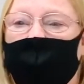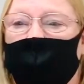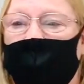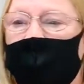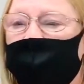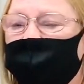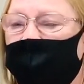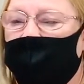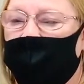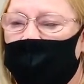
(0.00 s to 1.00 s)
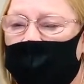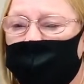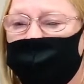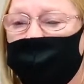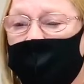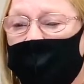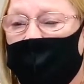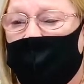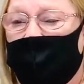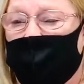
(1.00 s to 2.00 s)
So we have
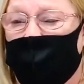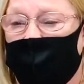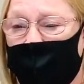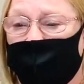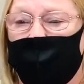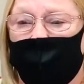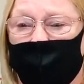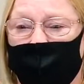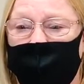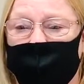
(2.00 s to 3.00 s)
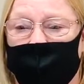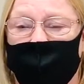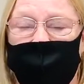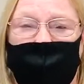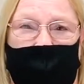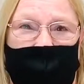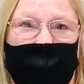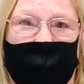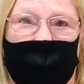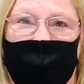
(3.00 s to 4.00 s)
we do have a notary service,
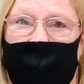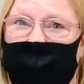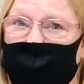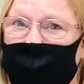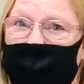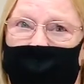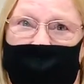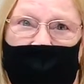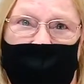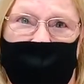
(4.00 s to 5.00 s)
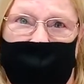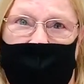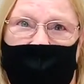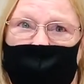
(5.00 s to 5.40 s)
BankServe. They serve the United States.